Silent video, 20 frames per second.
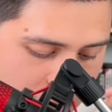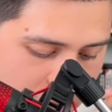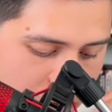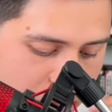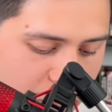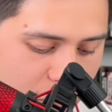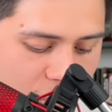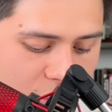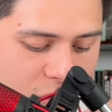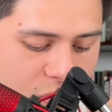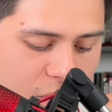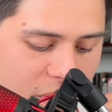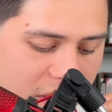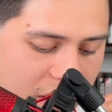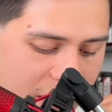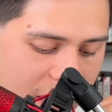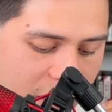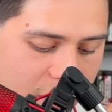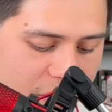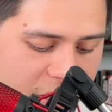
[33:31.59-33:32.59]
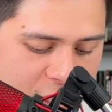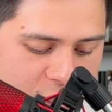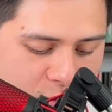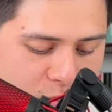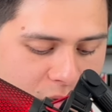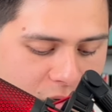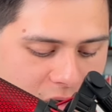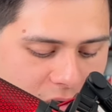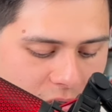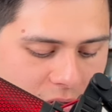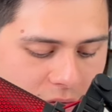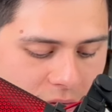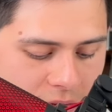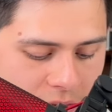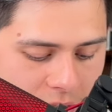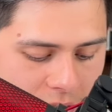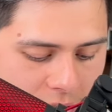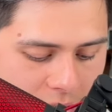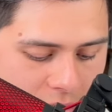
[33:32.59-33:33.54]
suppose we allow each particle